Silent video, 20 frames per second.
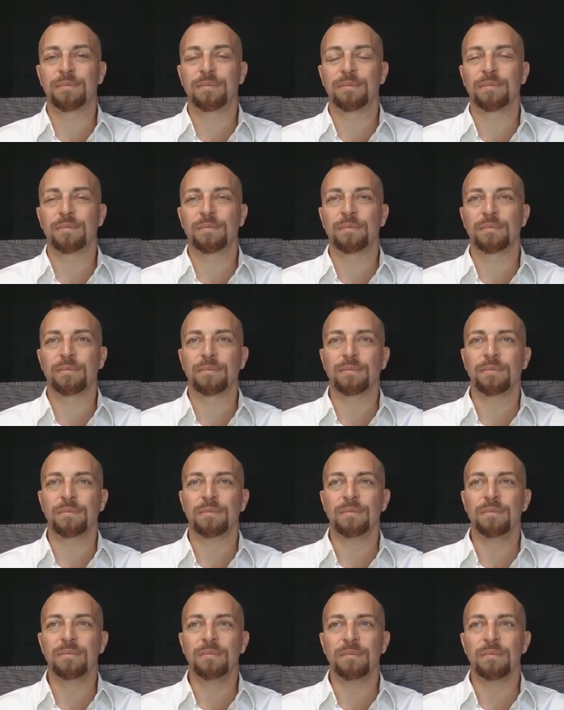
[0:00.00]

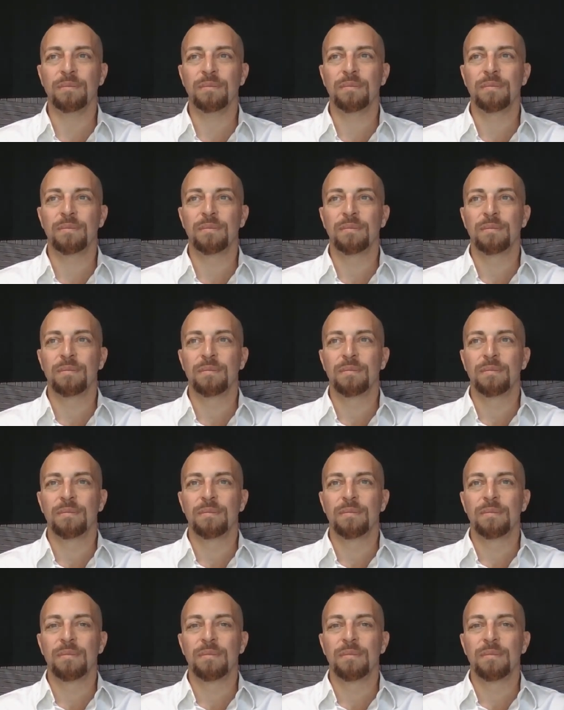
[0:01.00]
No one is speaking in this clip.